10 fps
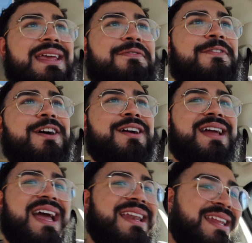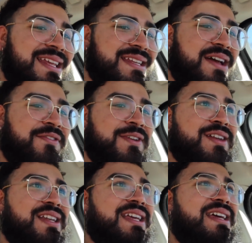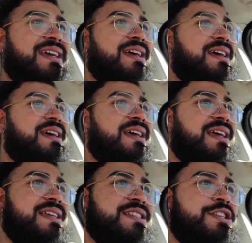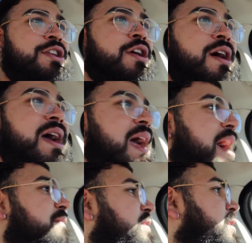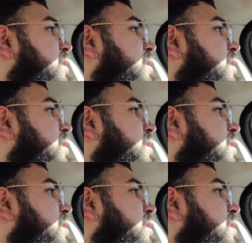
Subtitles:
a funk, and he definitely is not having